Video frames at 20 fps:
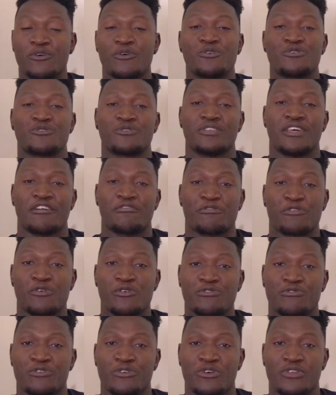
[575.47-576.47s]
or today I've
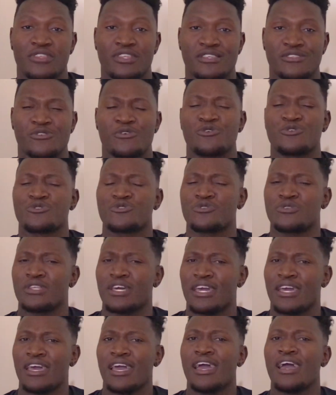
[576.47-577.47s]
cooked for you this, or
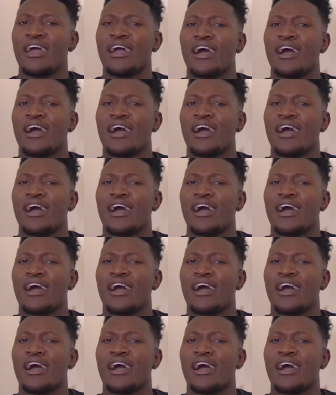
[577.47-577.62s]
today